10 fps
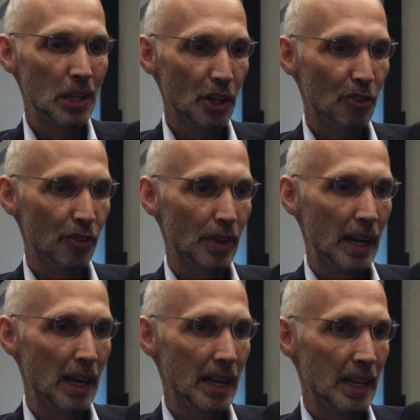lot of,
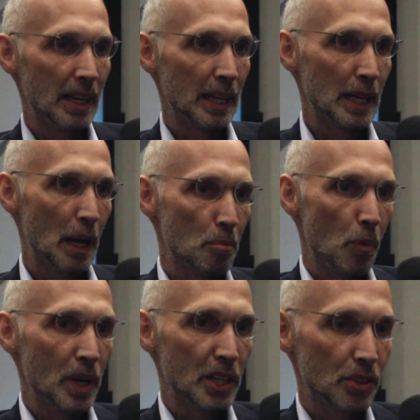uh, yeah,
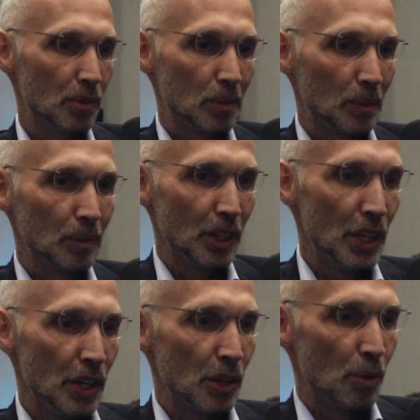more or less
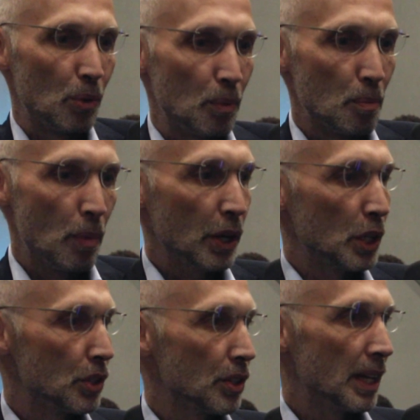
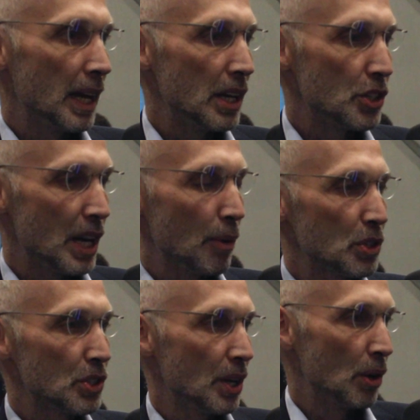market uh, share
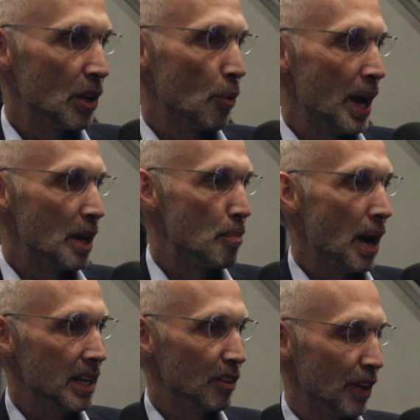was stolen away
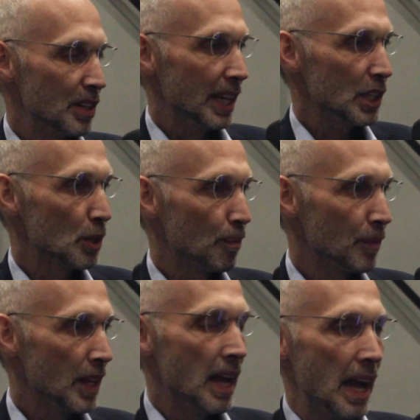by the fintechs,
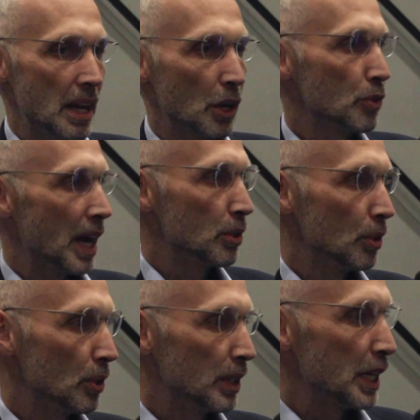and now they try
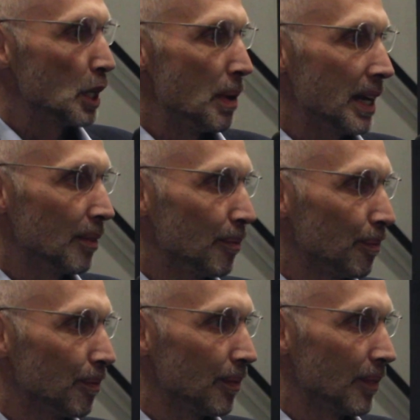to, to get it back.
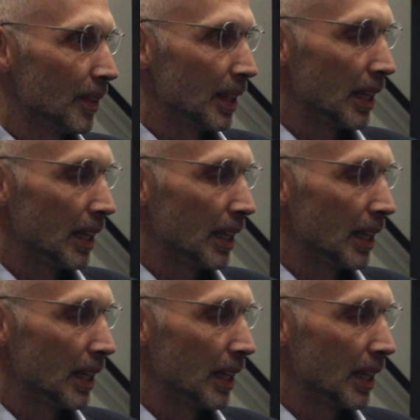Yeah,